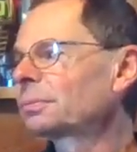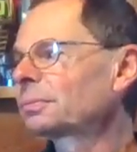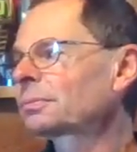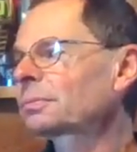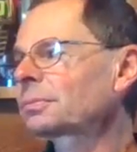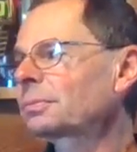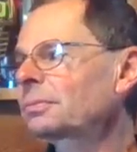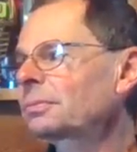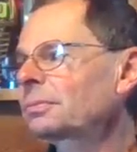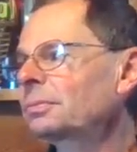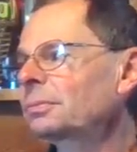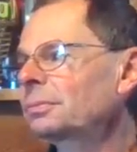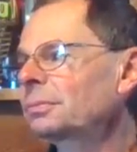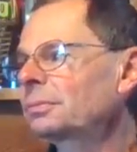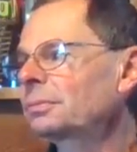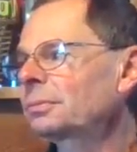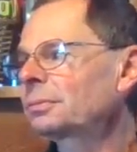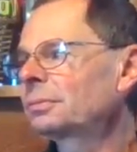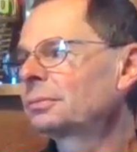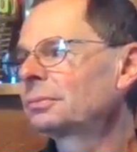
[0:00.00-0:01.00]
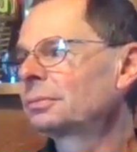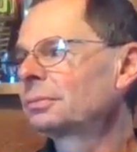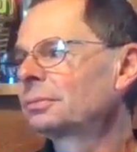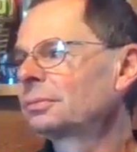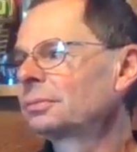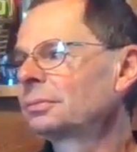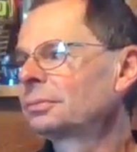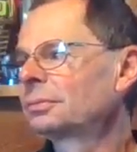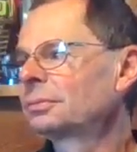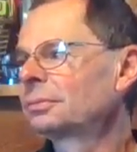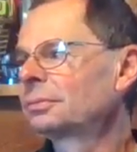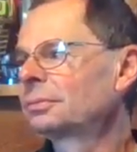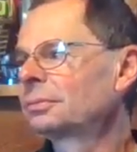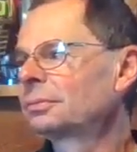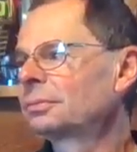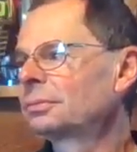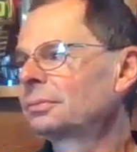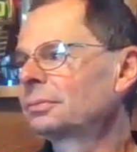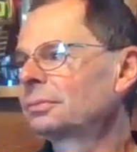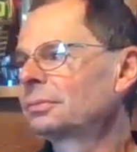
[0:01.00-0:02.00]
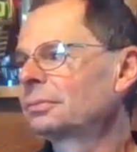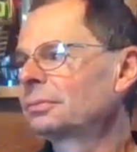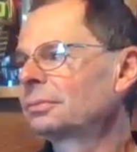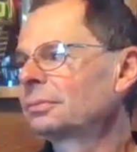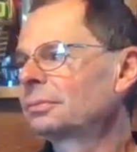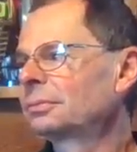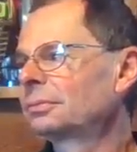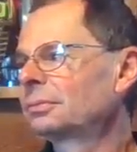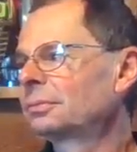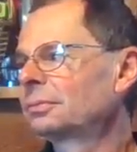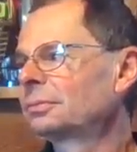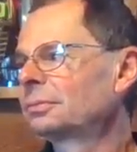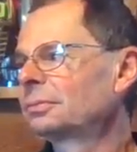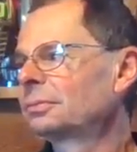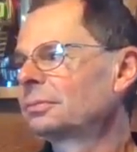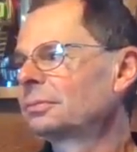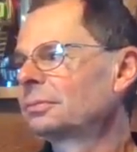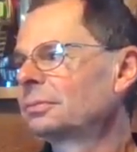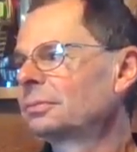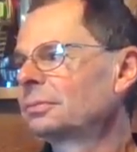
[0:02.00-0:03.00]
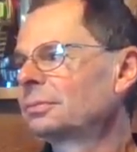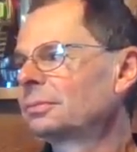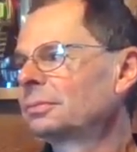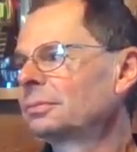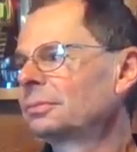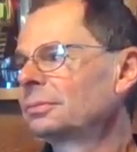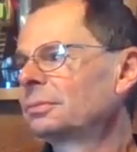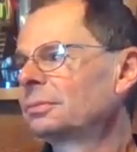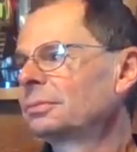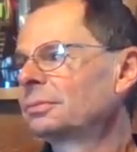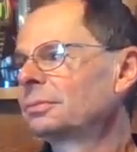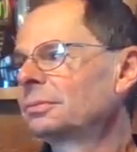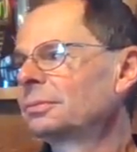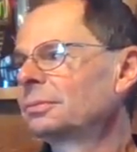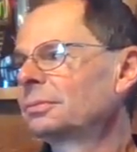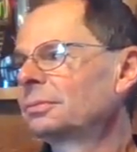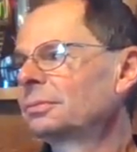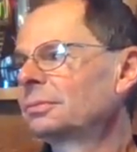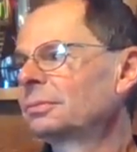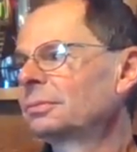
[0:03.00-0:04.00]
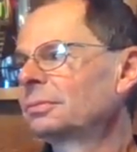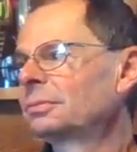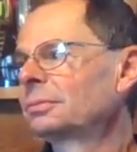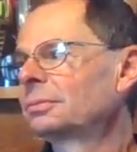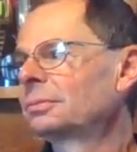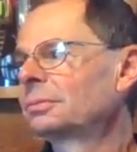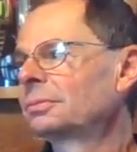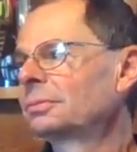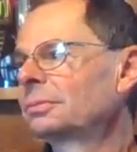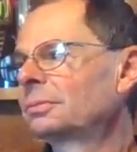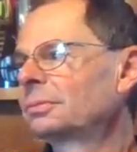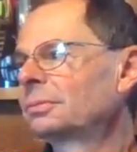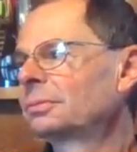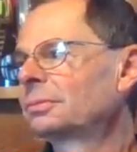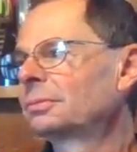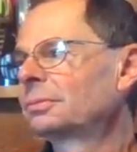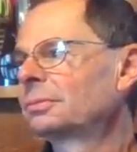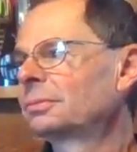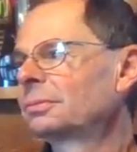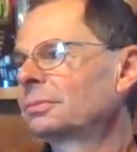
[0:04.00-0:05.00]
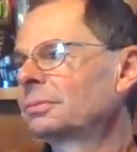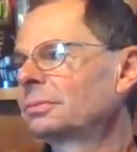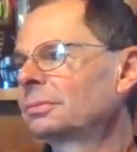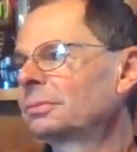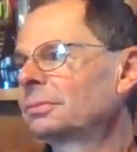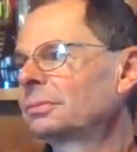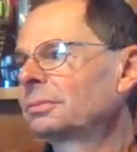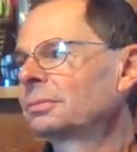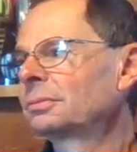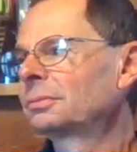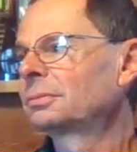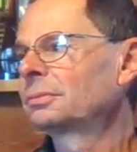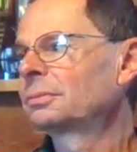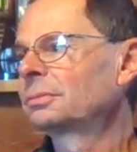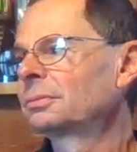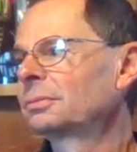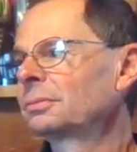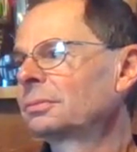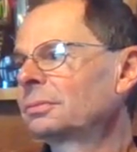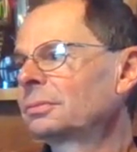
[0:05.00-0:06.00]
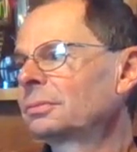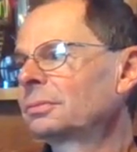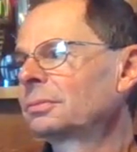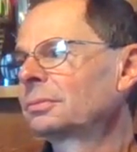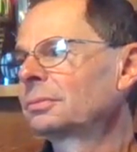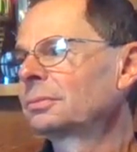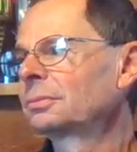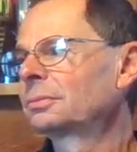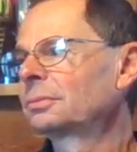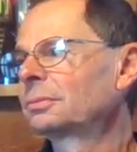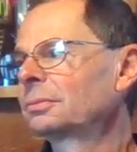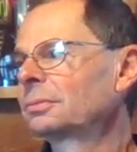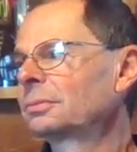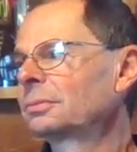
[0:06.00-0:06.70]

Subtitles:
No words are spoken by the person on screen.